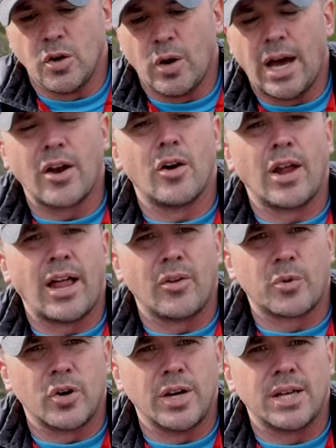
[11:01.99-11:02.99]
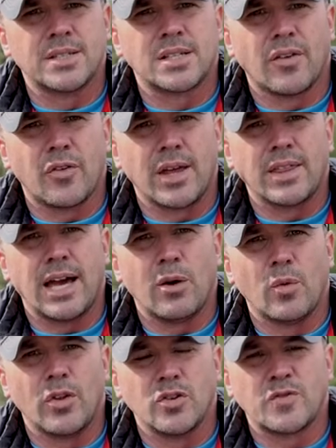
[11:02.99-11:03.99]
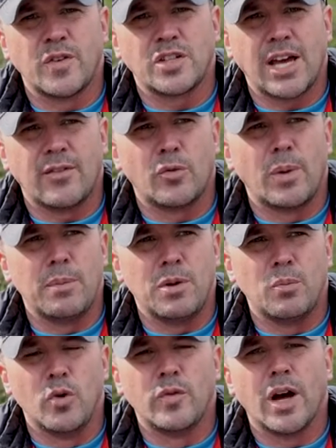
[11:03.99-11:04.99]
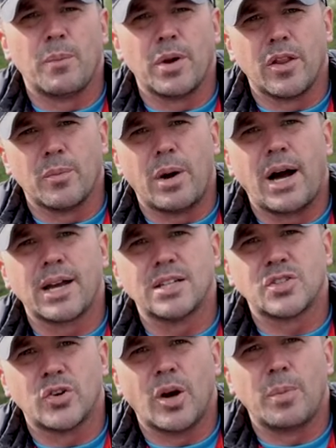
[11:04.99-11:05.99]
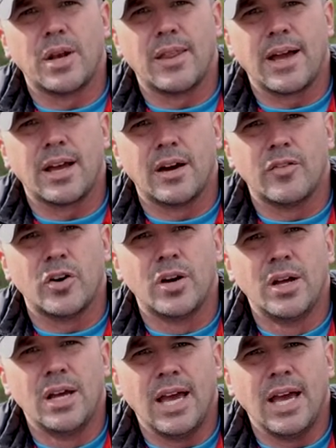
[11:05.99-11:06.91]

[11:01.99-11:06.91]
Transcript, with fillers: know, out on Alum Creek, stuff like that, where those fish haven't maybe moved up into the pockets or up into that cover,